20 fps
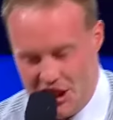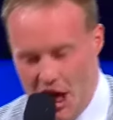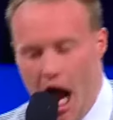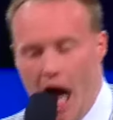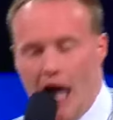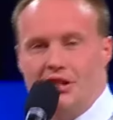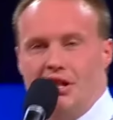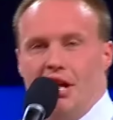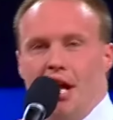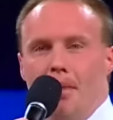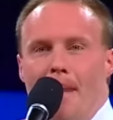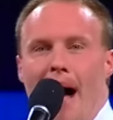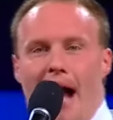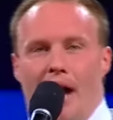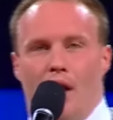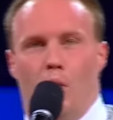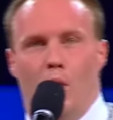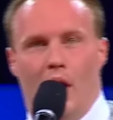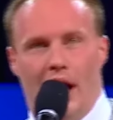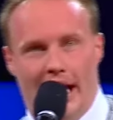talk to you about
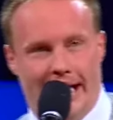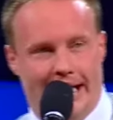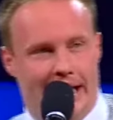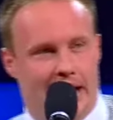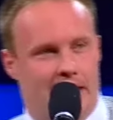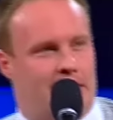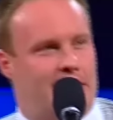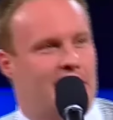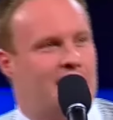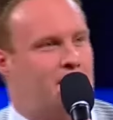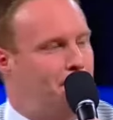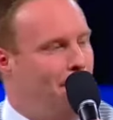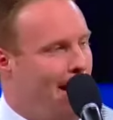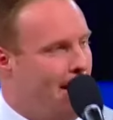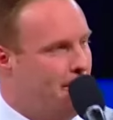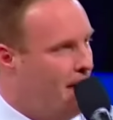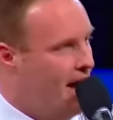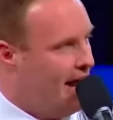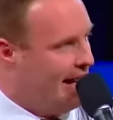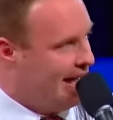a willingness to
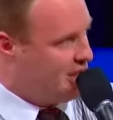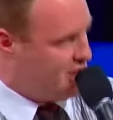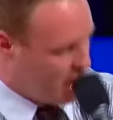spend money